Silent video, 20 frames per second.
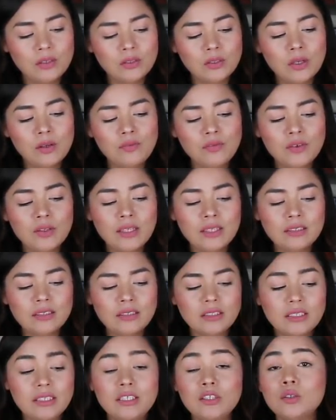So I feel like,
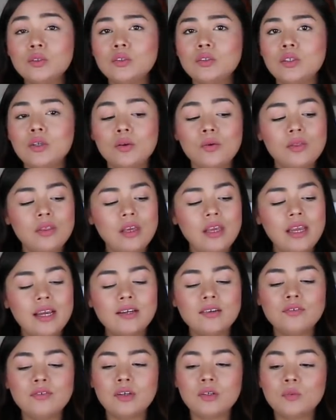the, and also the
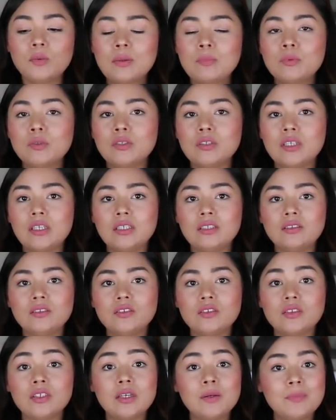Hierophant
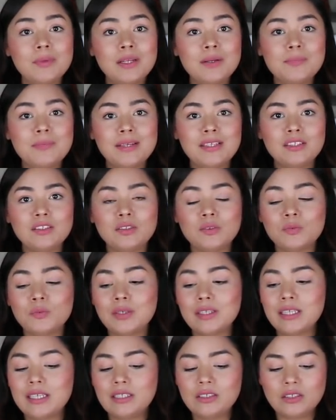represents commitment,
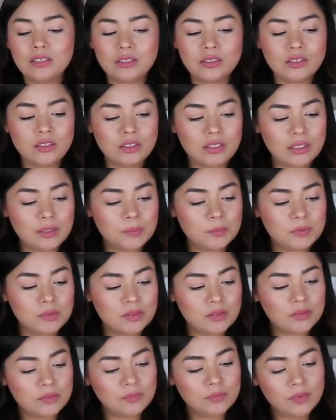
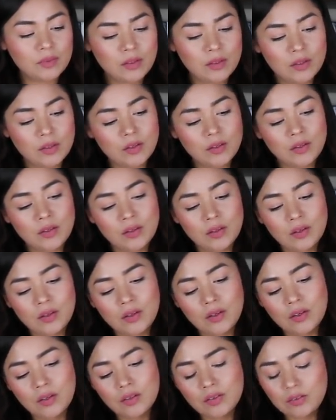relationships.
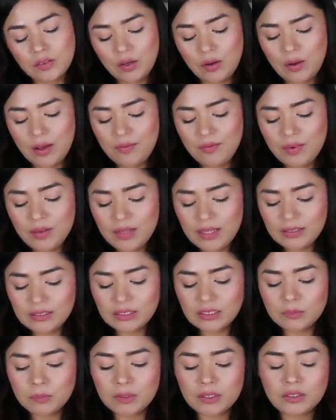So I feel like
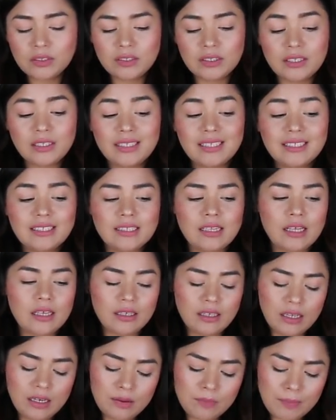this person is
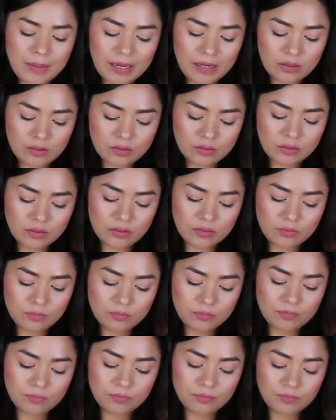thinking about
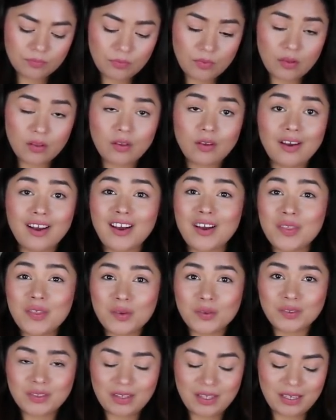all
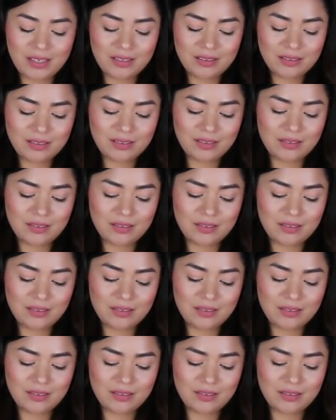those things.